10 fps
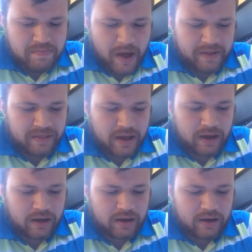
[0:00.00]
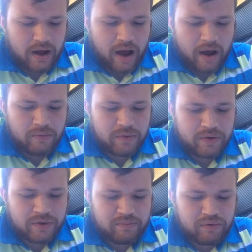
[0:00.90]
I think I
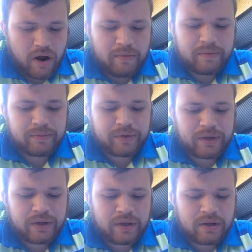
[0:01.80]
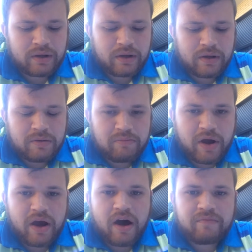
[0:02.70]
would probably
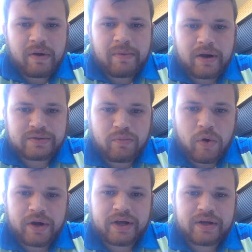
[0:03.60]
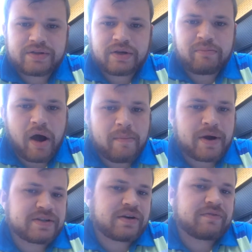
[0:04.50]
pay off my parents' mortgage and buy
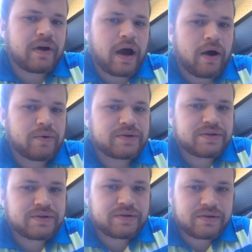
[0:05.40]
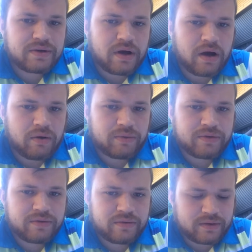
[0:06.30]
myself a house
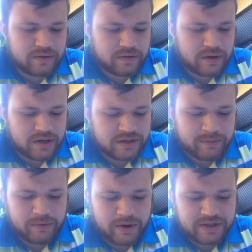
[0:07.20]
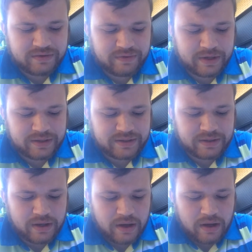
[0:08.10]
with some of the rest of it,
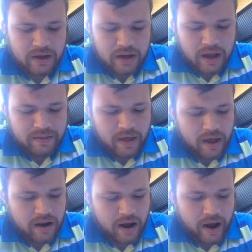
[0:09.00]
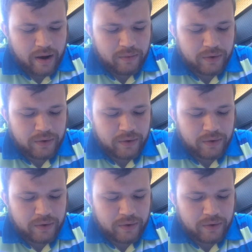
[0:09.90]
and then I